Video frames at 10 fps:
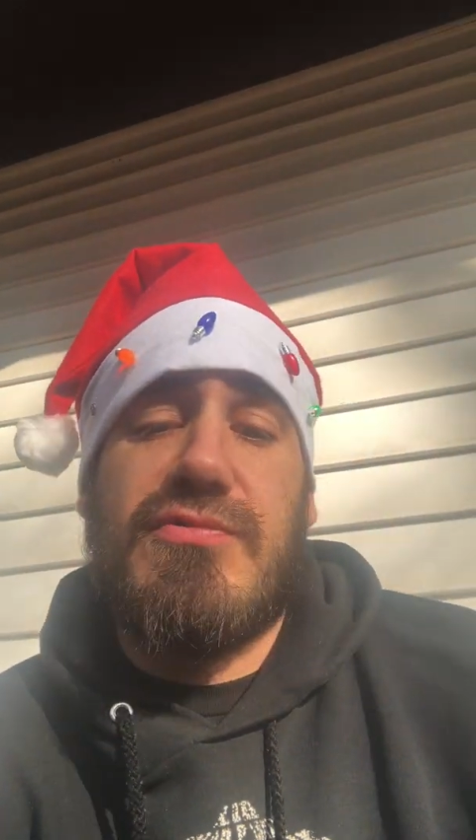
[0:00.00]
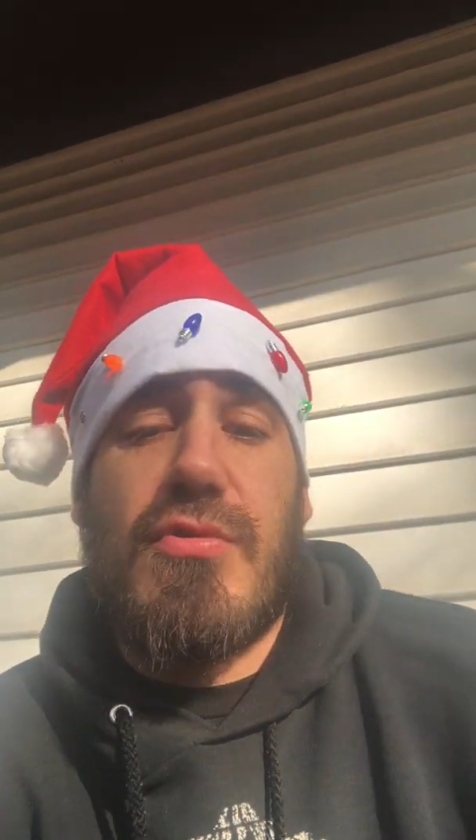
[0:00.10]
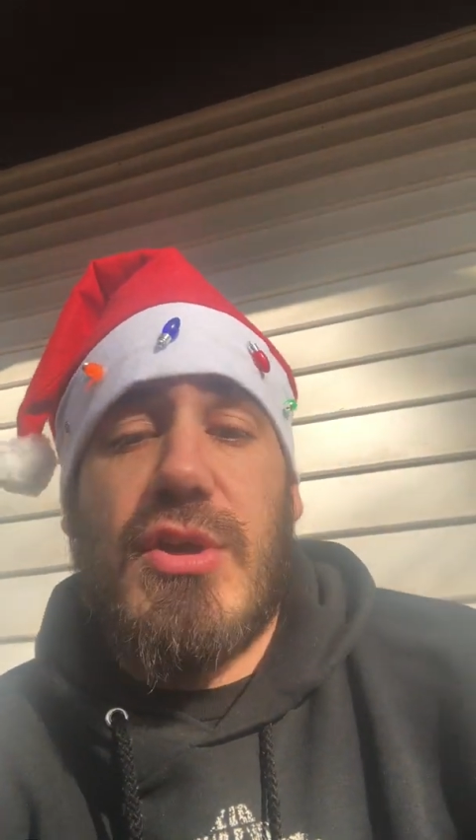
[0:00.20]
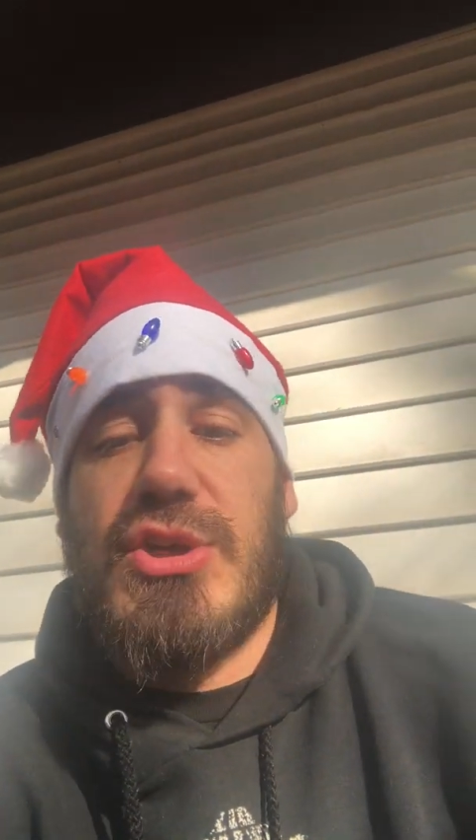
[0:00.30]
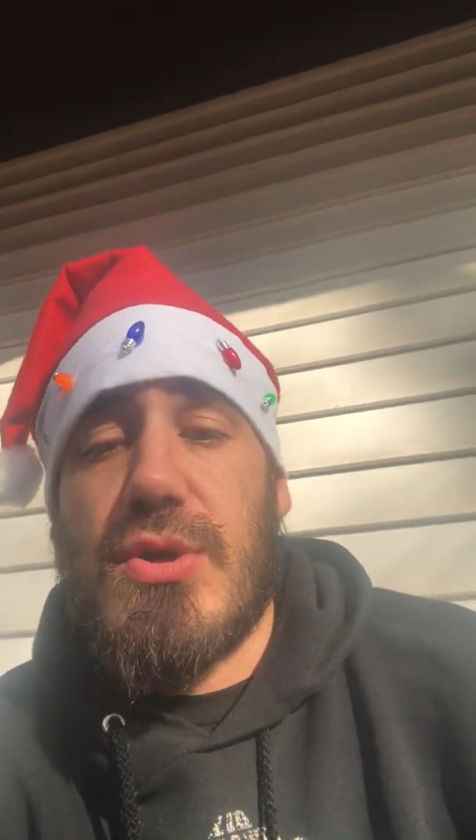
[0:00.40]

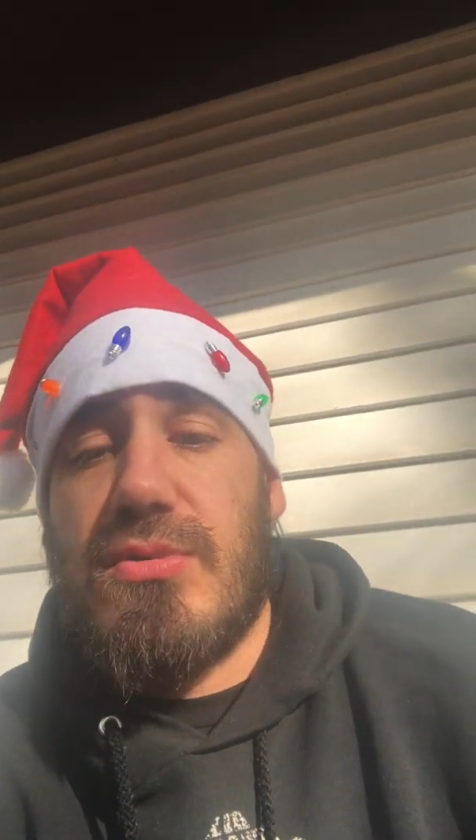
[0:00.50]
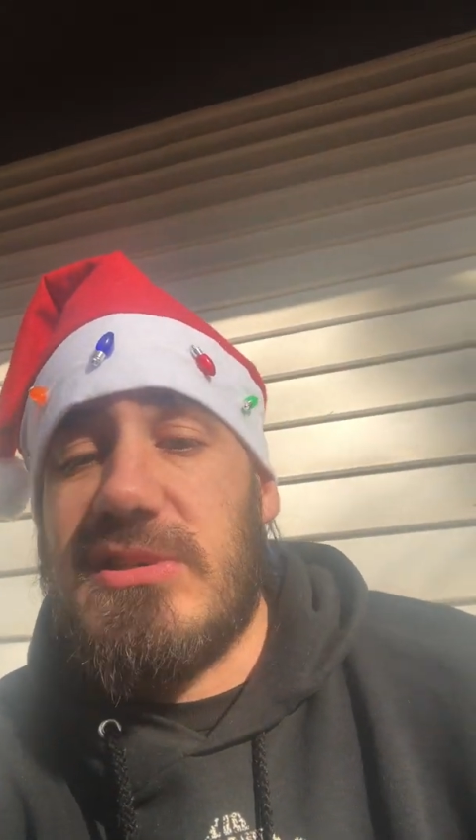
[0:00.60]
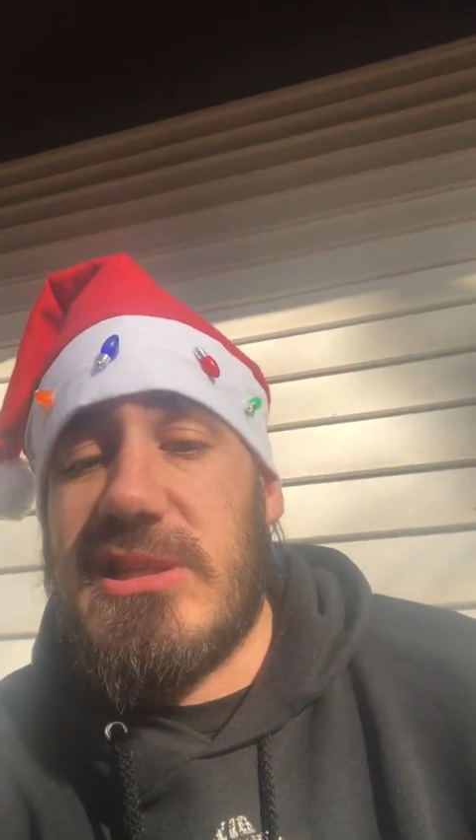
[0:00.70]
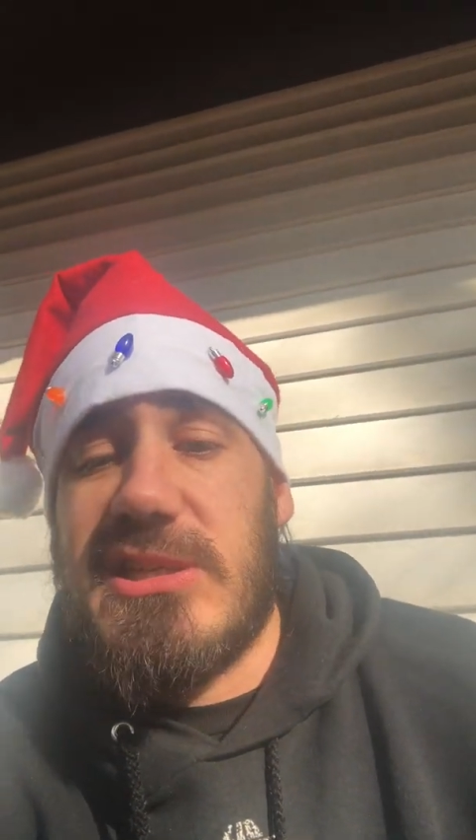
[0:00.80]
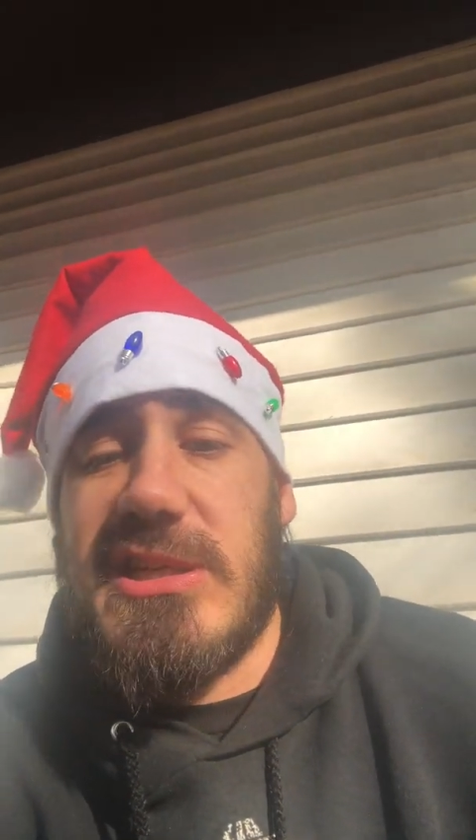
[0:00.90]
Roy
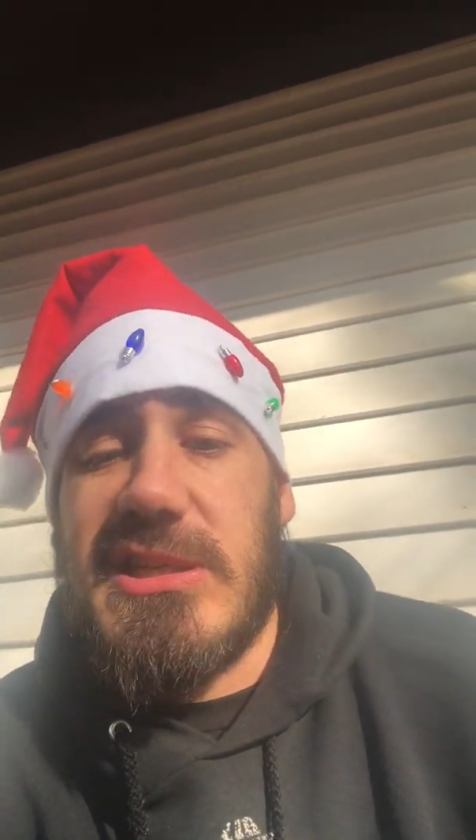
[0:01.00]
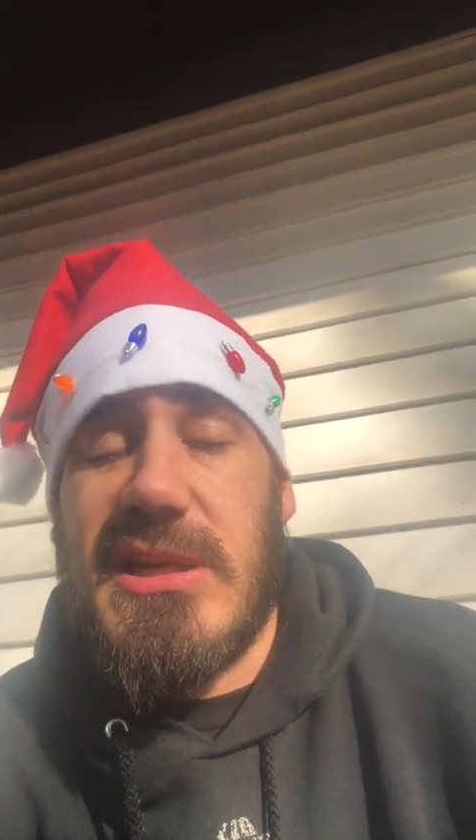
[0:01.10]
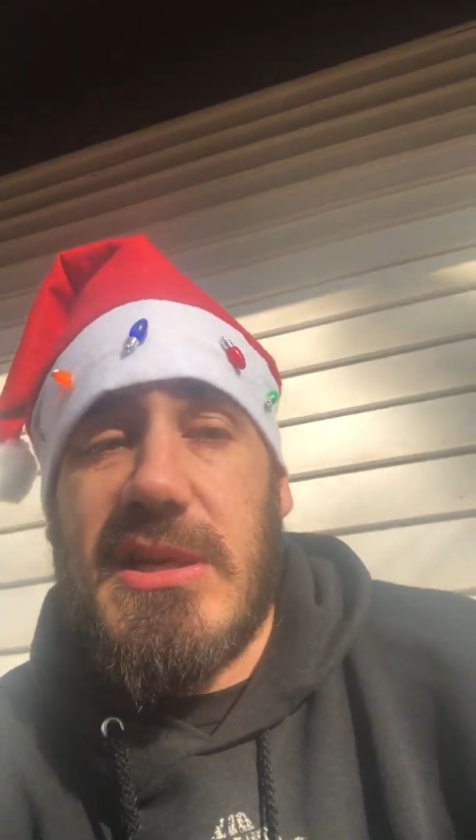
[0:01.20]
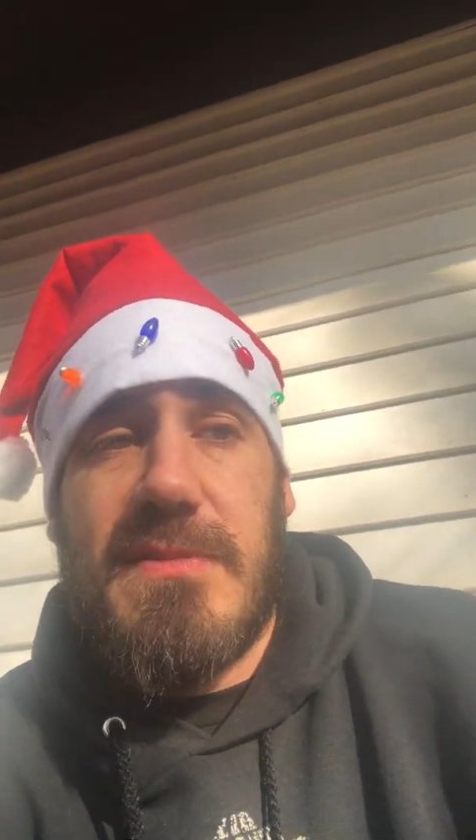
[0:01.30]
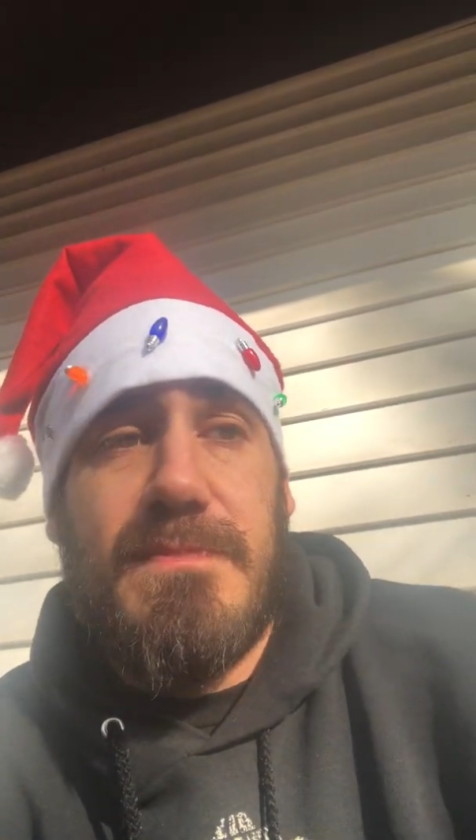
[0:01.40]
Jones is just
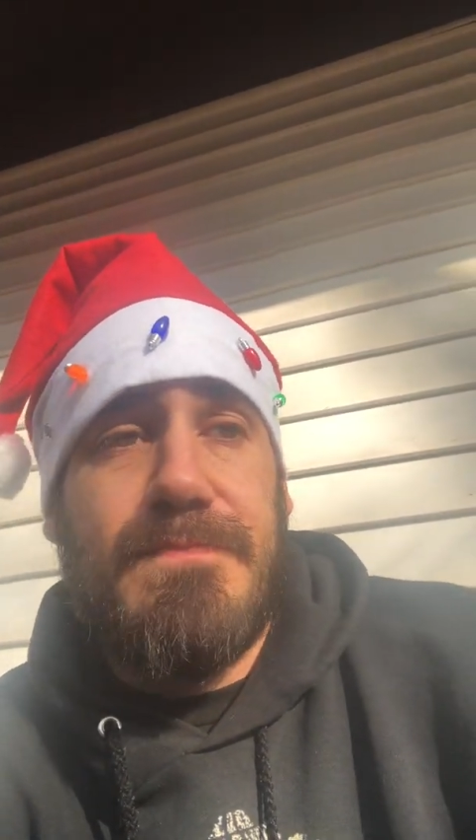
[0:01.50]
going to